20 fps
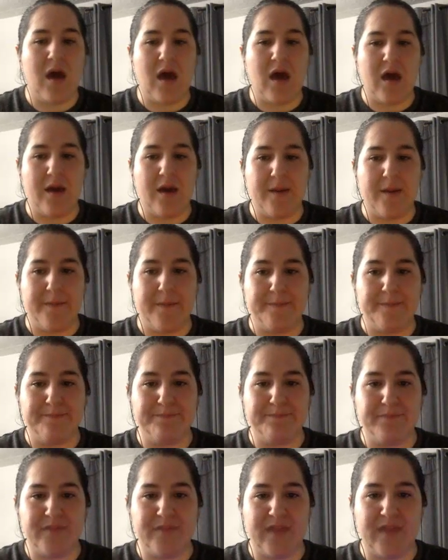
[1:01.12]

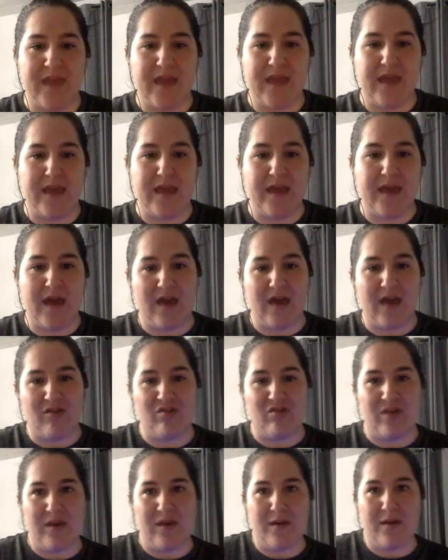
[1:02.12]
they
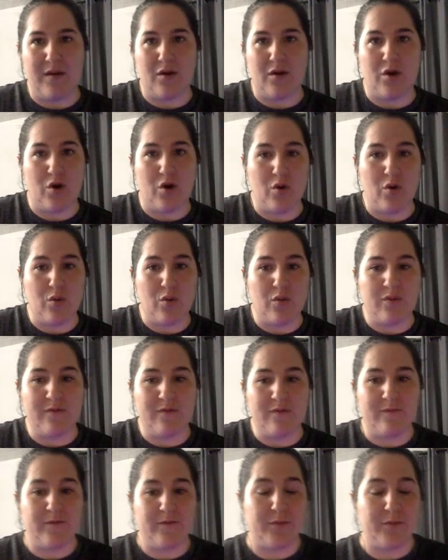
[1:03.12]
actually code
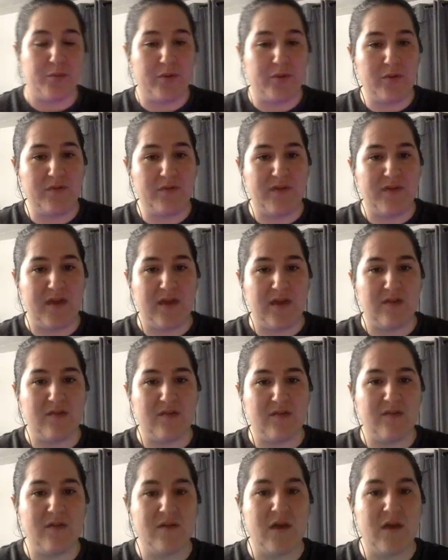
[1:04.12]
for
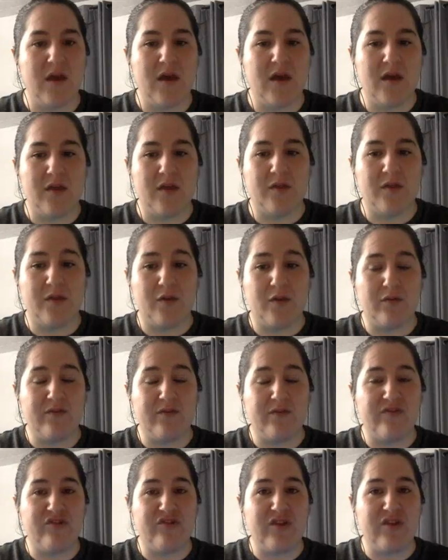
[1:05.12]
proteins.
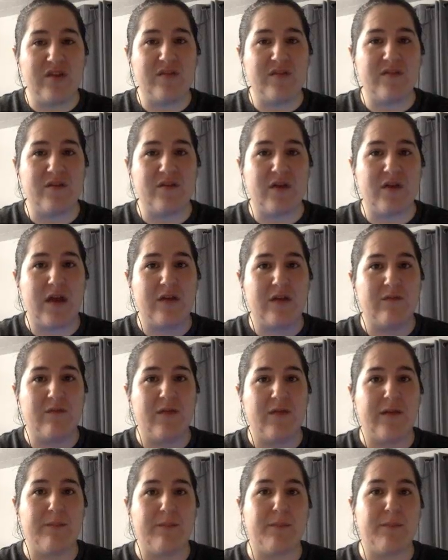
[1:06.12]
Those genes are kind of
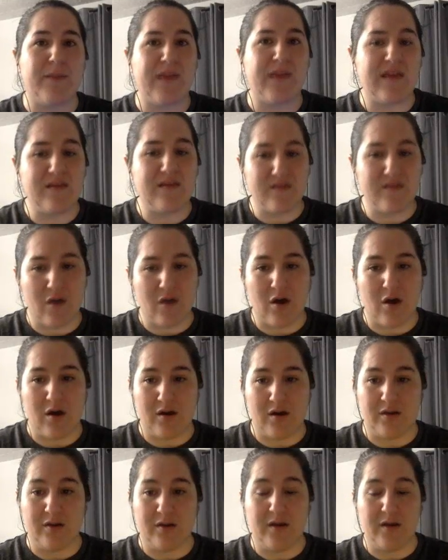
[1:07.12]
like beads
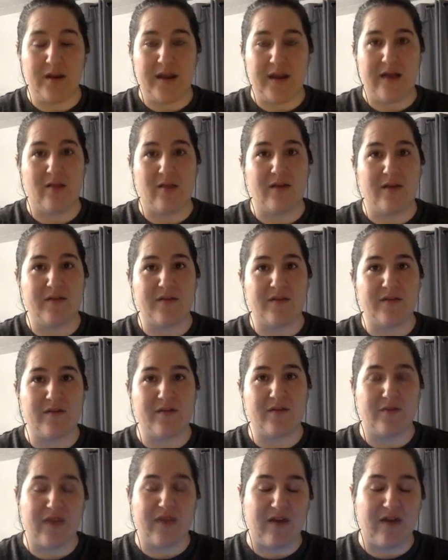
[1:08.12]
on a necklace.
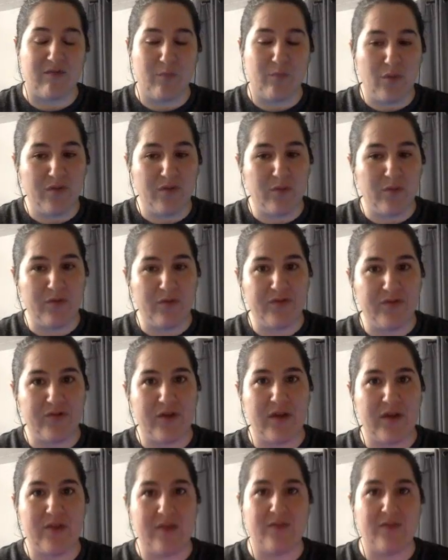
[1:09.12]
So we have multiple
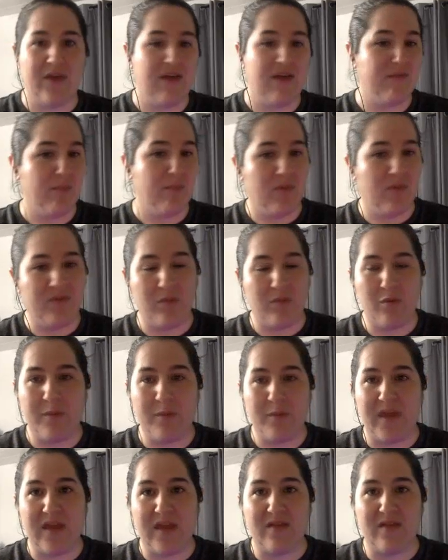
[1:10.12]
strands, we have multiple
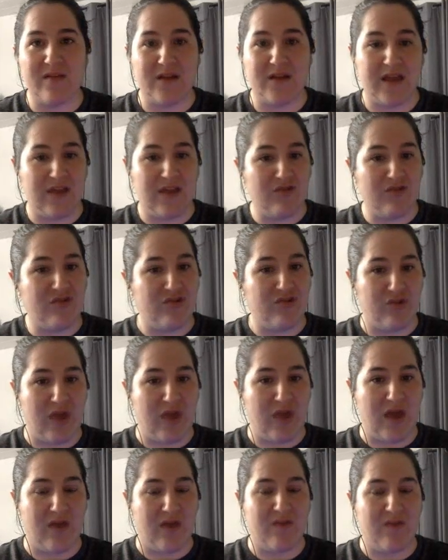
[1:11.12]
beads on each
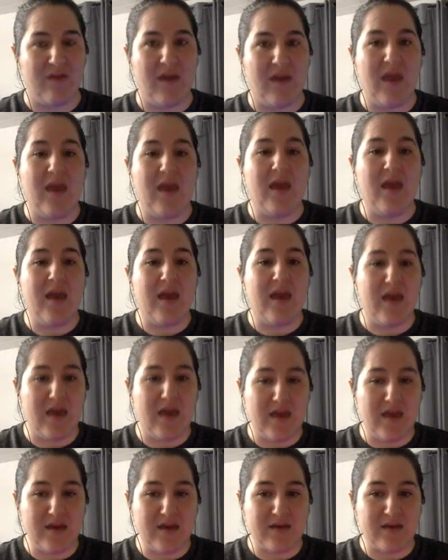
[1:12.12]
strand,
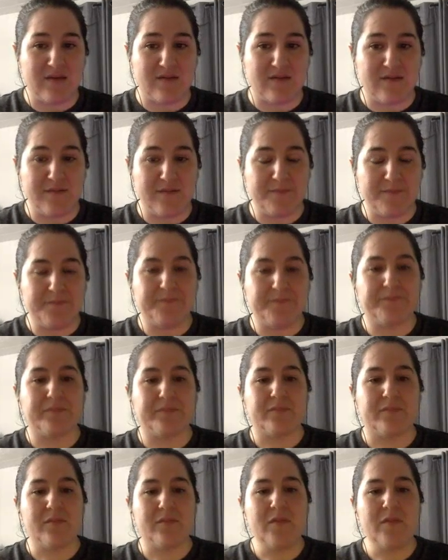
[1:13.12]
and
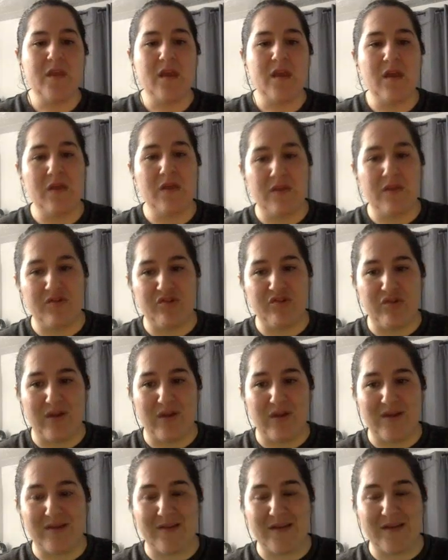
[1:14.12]
the
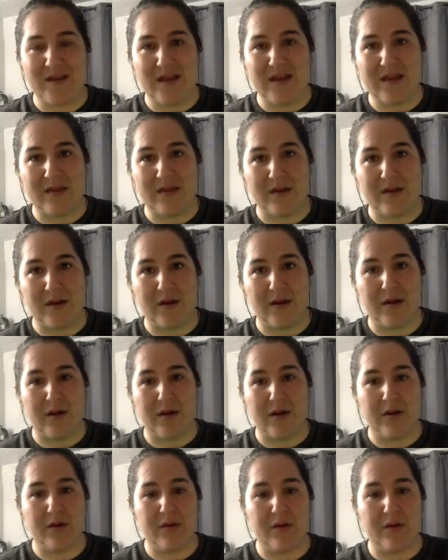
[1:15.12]
strand can either